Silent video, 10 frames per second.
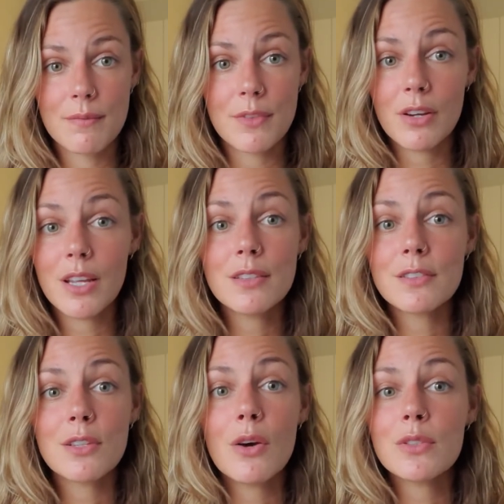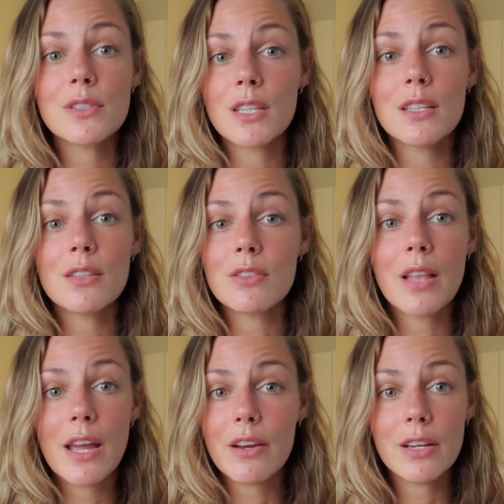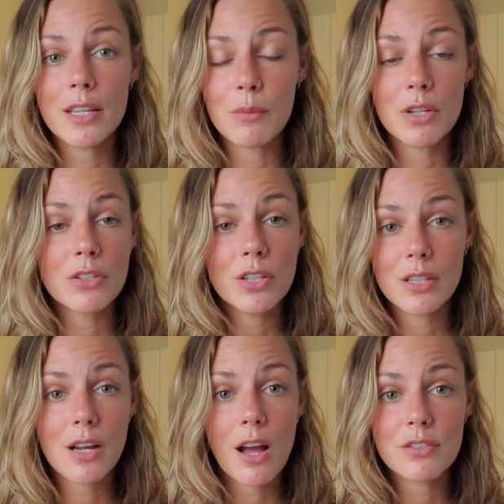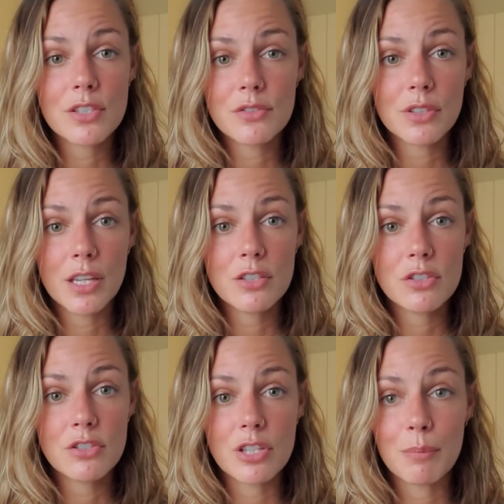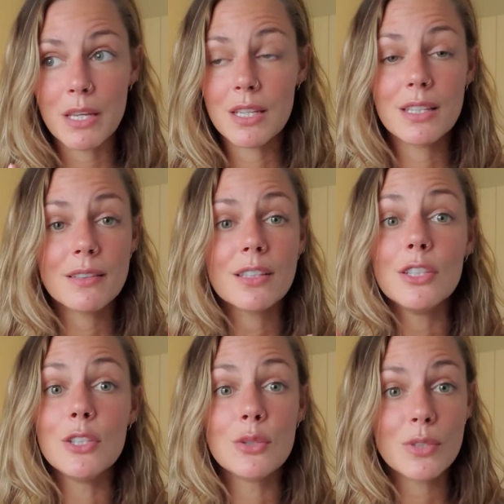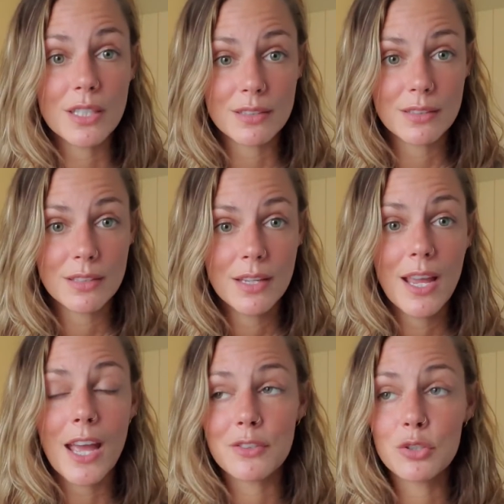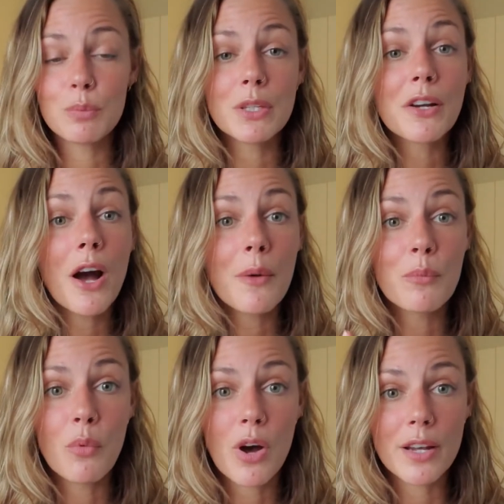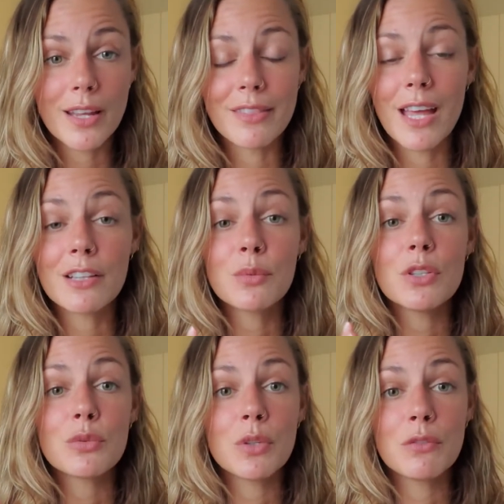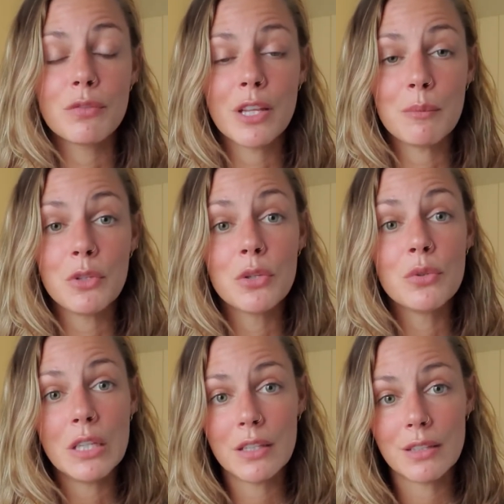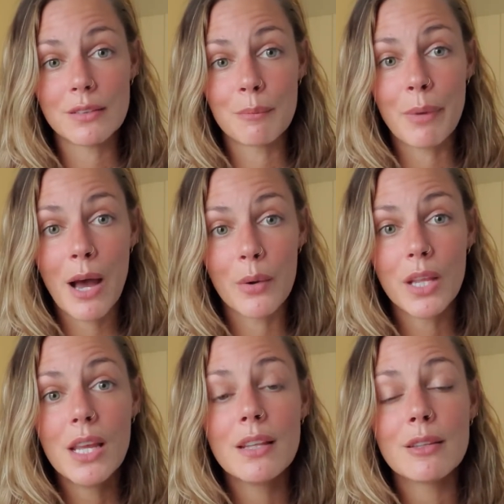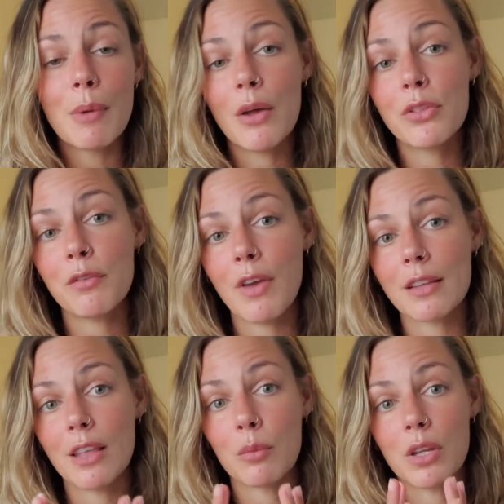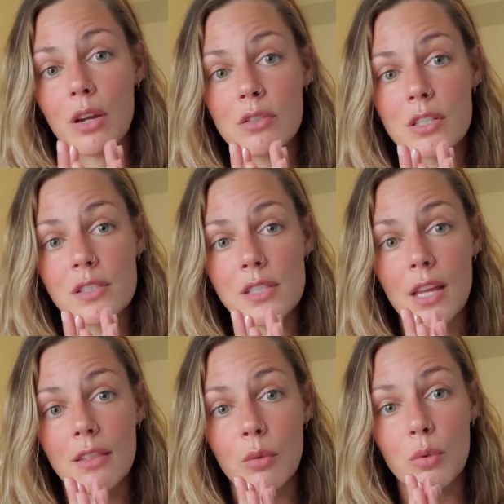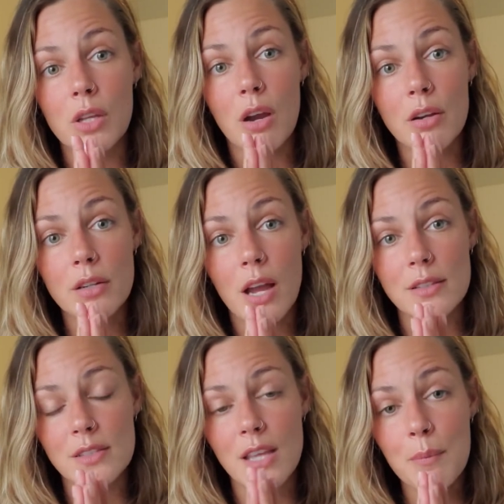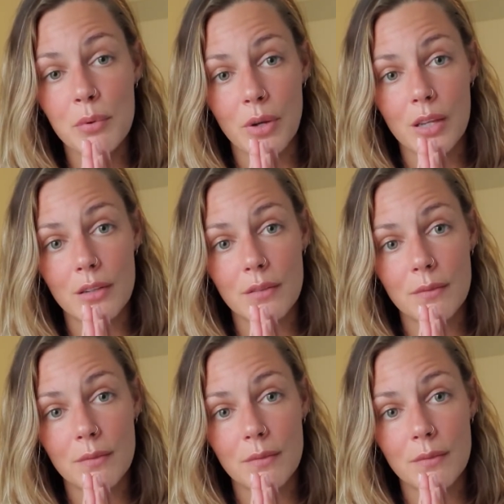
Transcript: There is no singularity when you're in a conscious relationship. It is a unit, and you become one, and that's what twin flame union is about. It's about the fact that we understand that we are not separate.